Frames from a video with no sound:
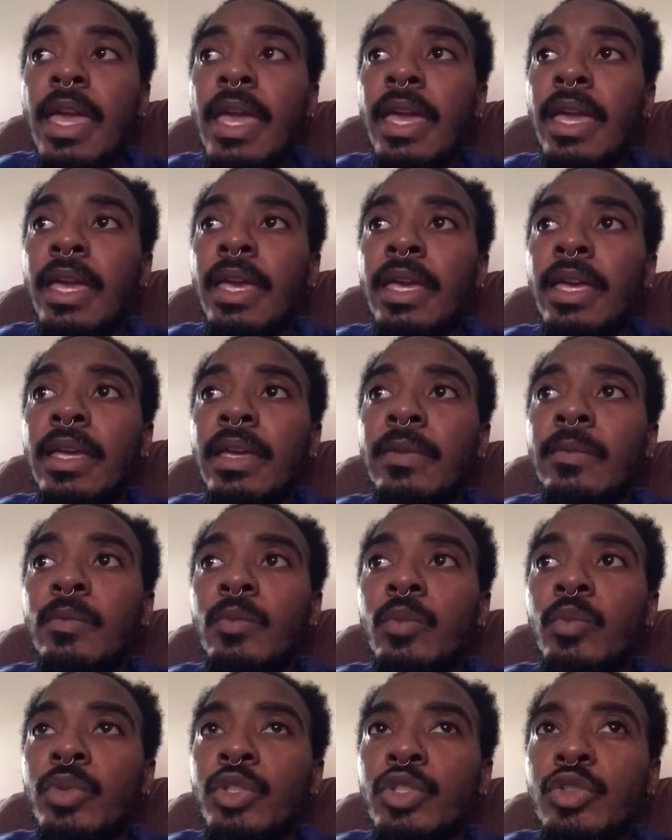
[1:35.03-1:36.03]
And
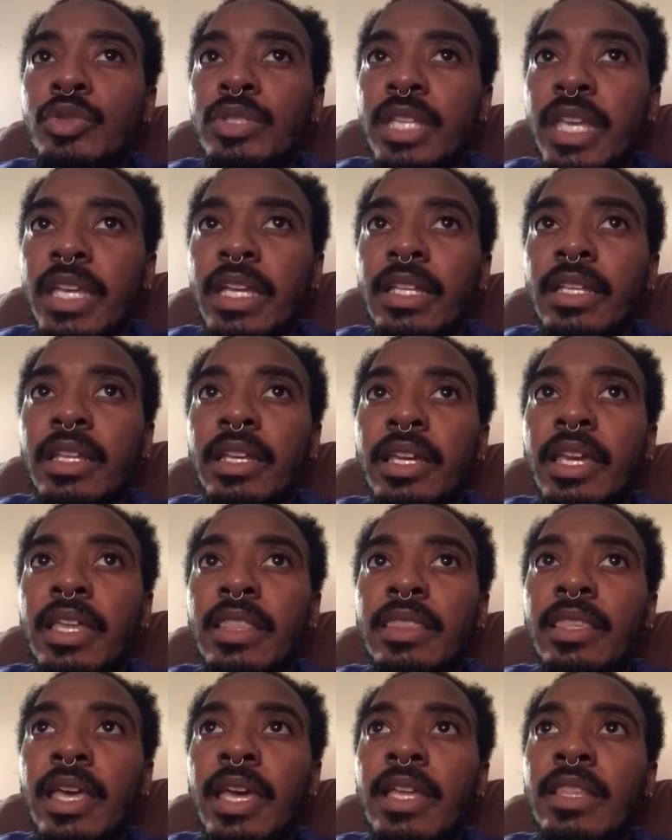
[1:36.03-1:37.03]
when you take a look
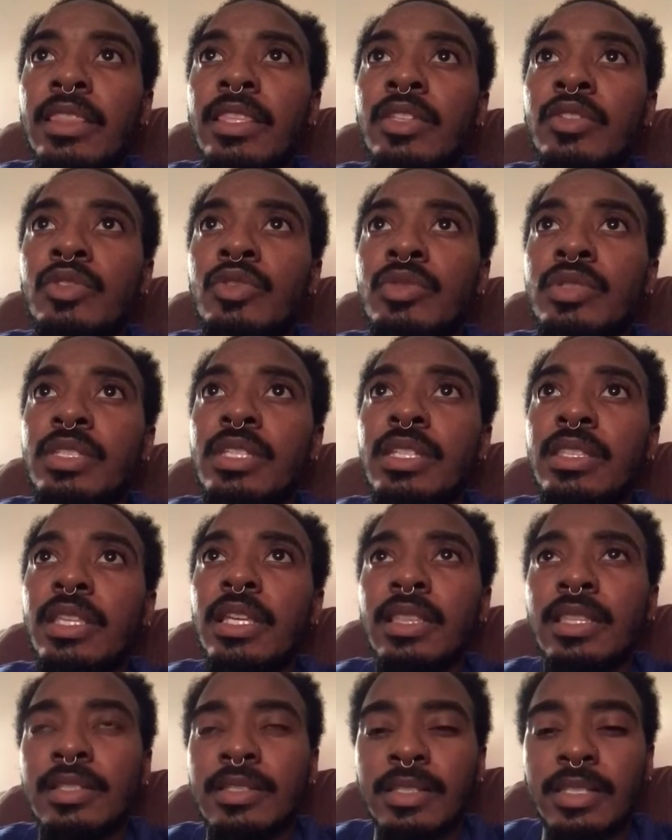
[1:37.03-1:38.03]
at that, then you see
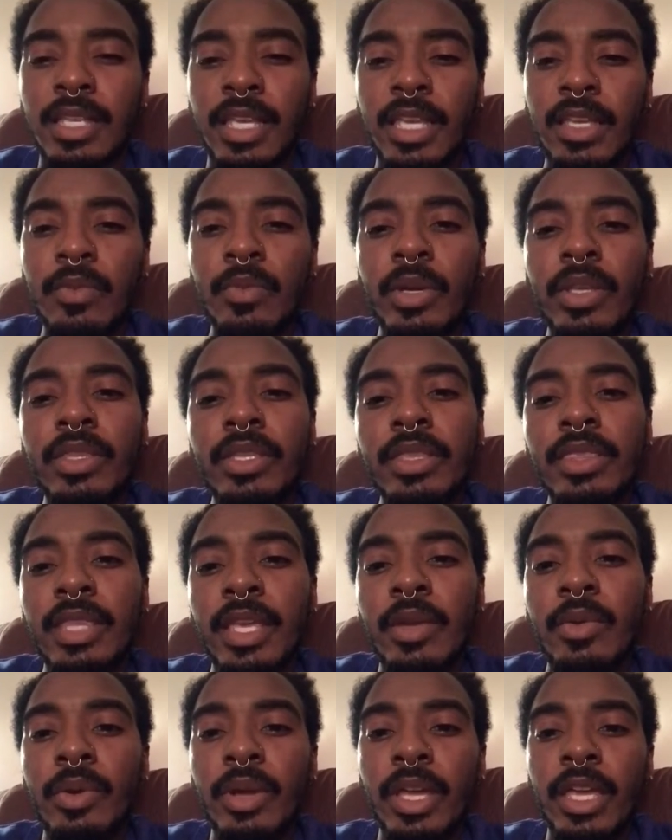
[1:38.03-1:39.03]
that the same way that
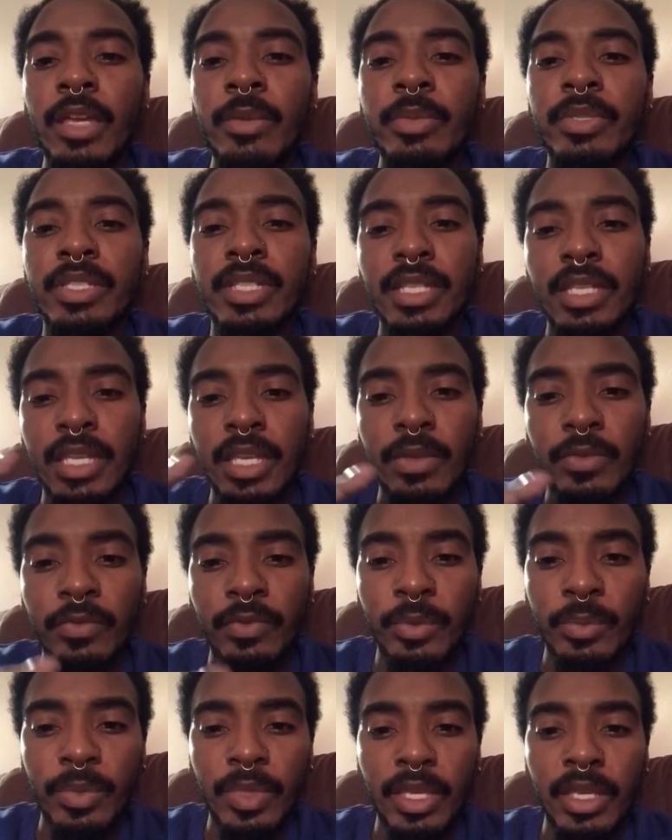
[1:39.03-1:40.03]
they were able to get
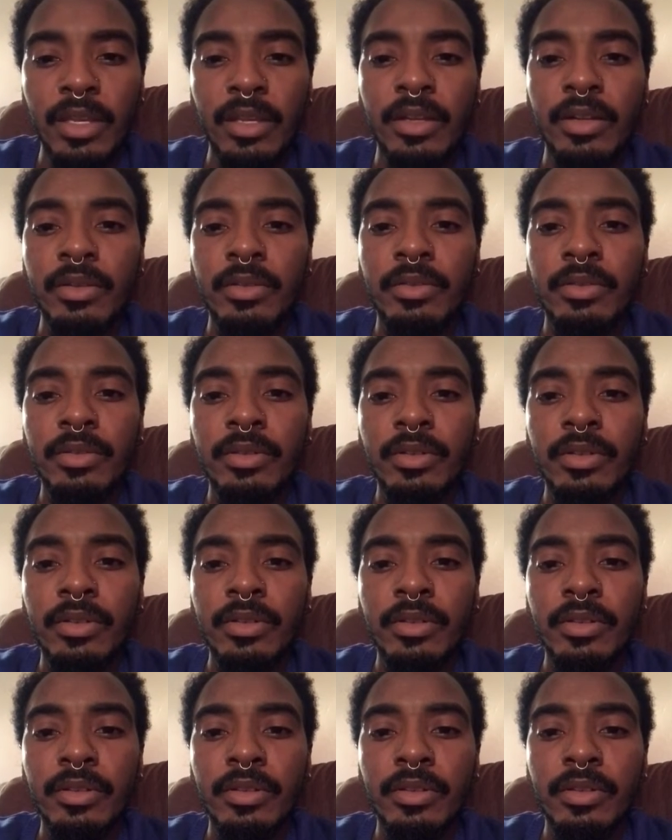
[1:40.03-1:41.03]
from there,
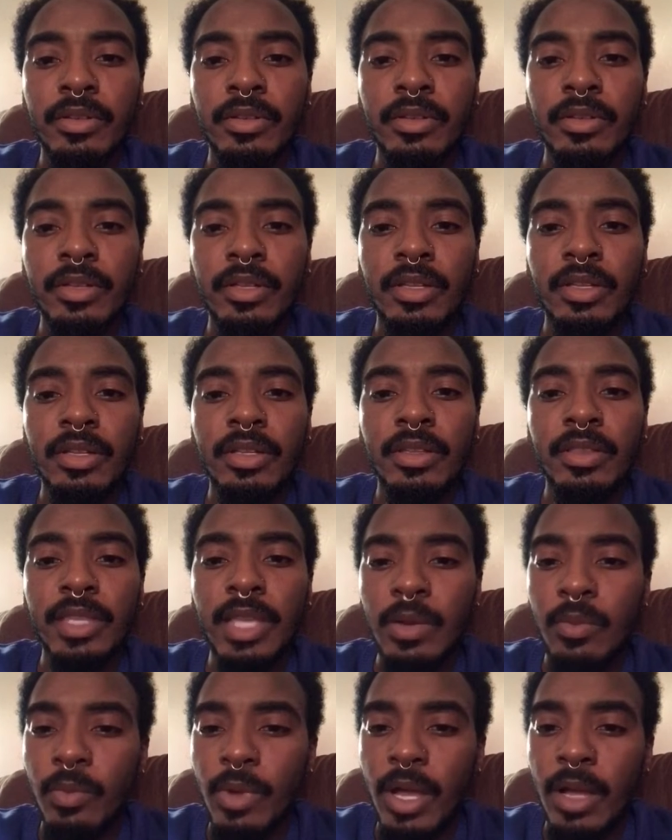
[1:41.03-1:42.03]

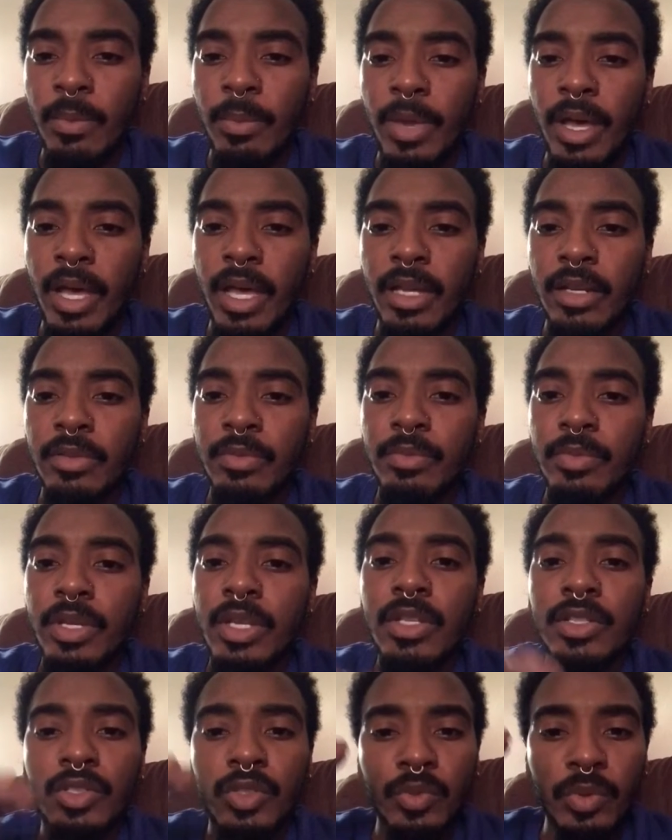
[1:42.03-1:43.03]
that rock bottom,
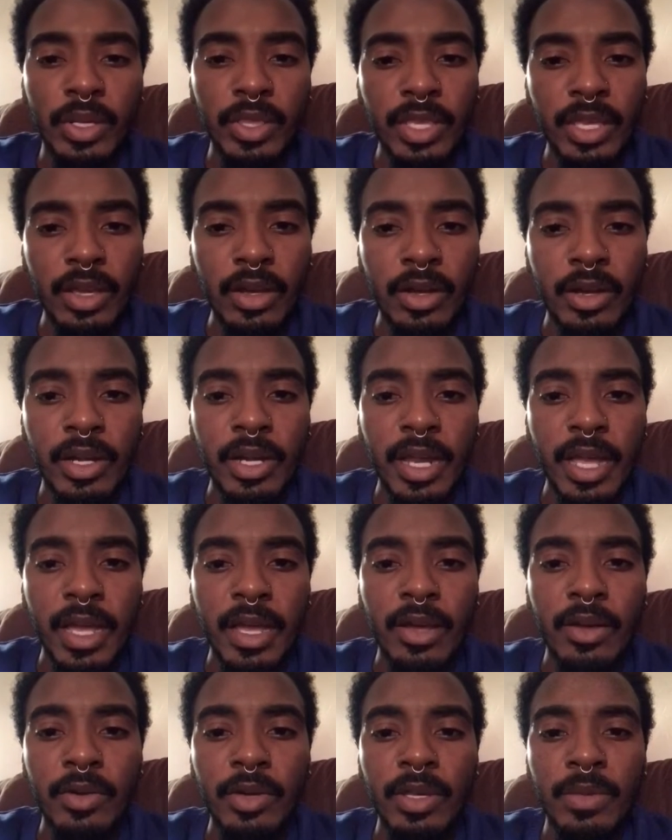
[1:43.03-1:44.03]
to where they are
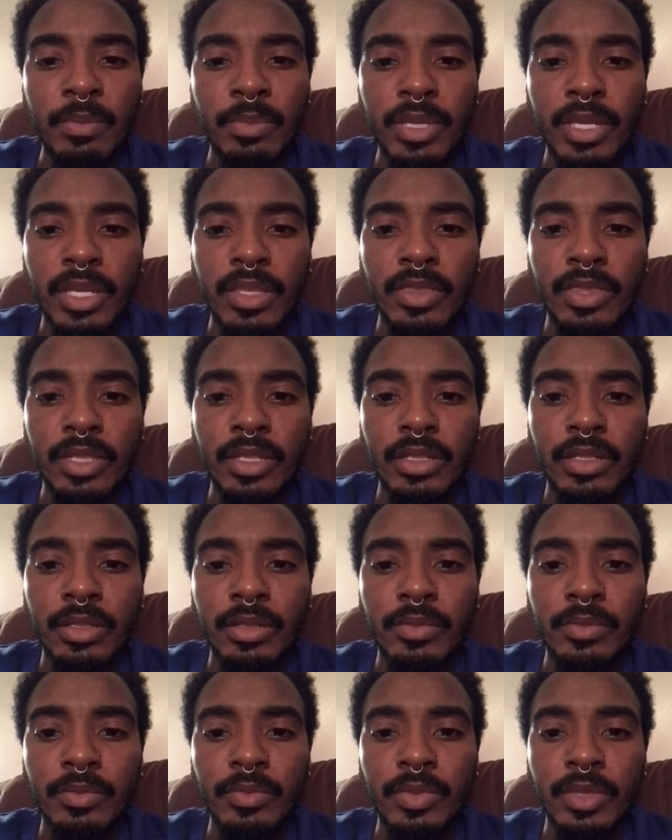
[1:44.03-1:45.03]
now and being
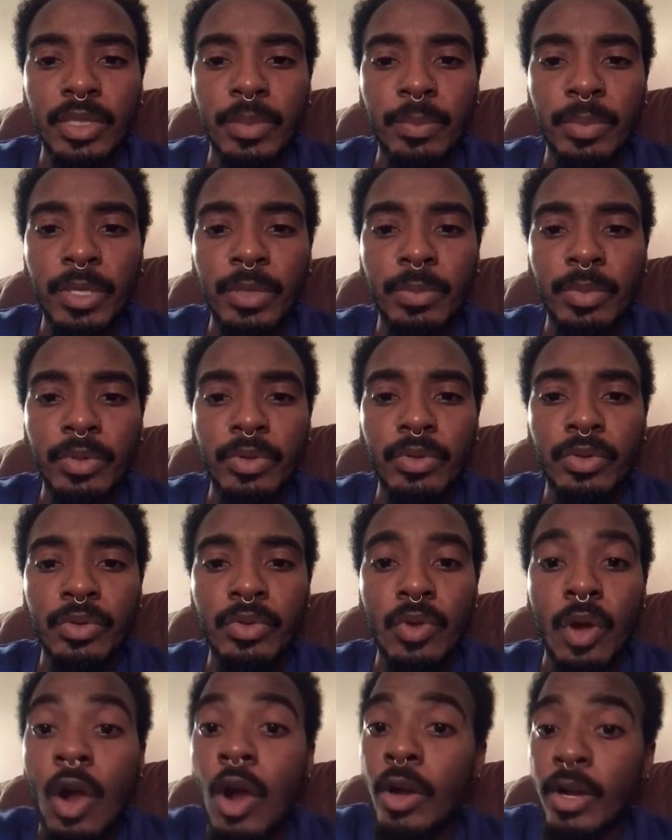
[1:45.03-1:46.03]
the people
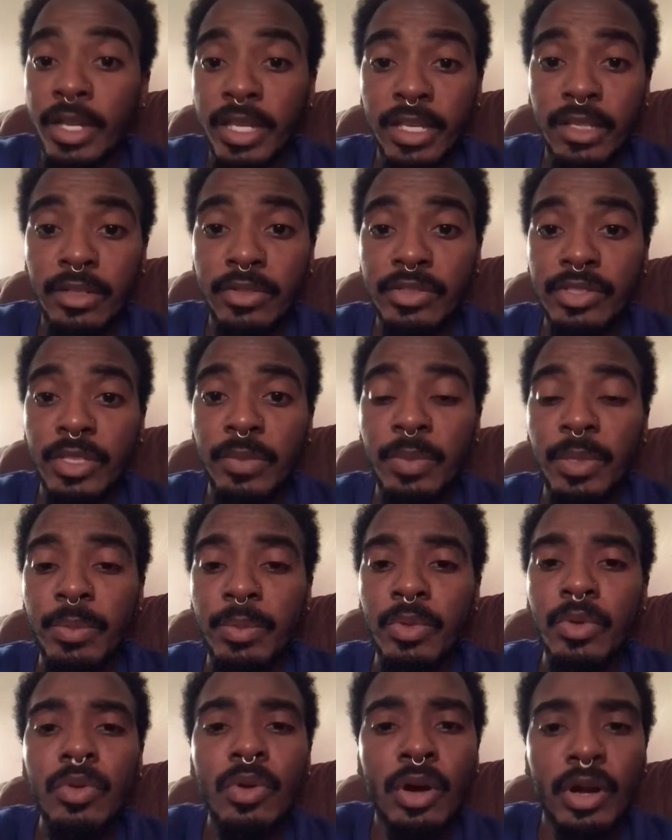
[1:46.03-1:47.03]
who are healers, the
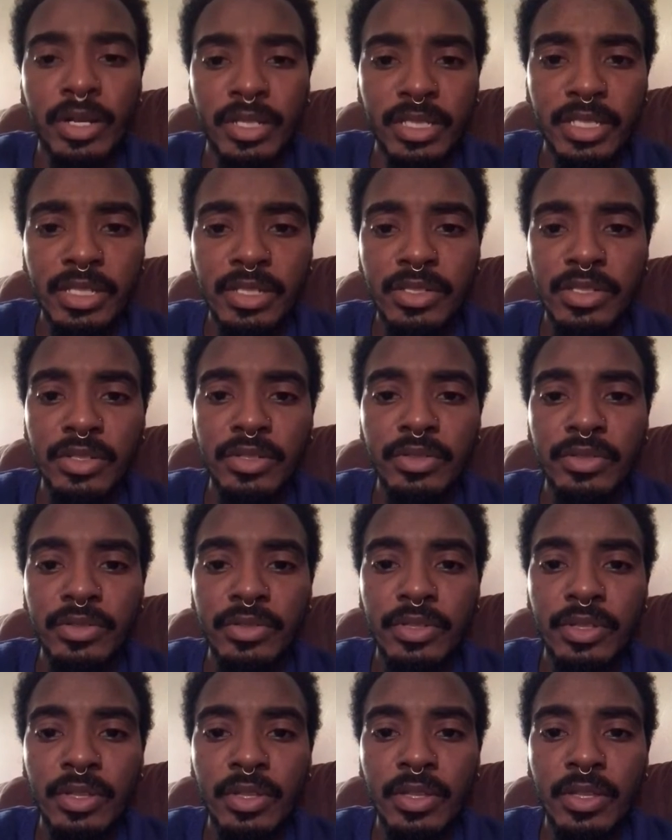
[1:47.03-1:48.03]
people who are
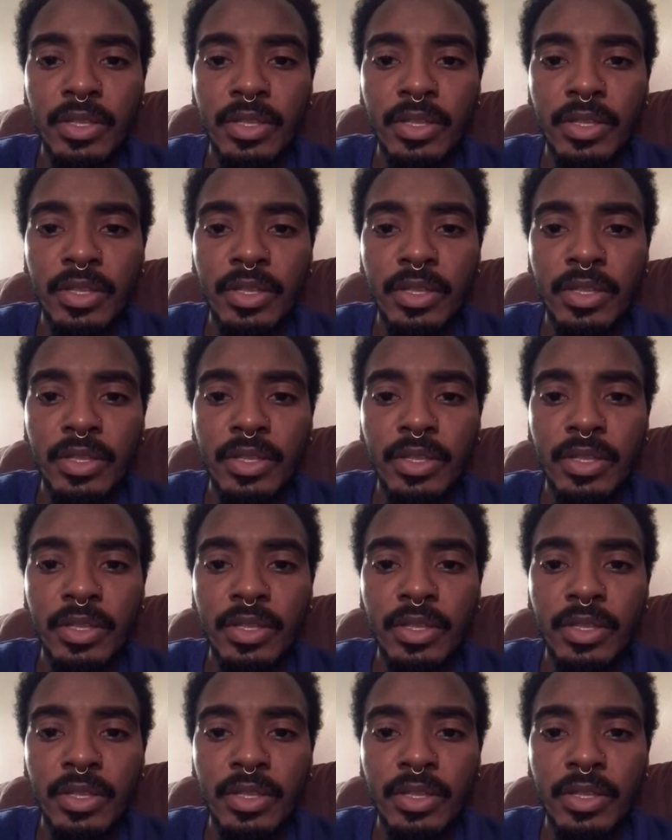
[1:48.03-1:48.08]
teachers,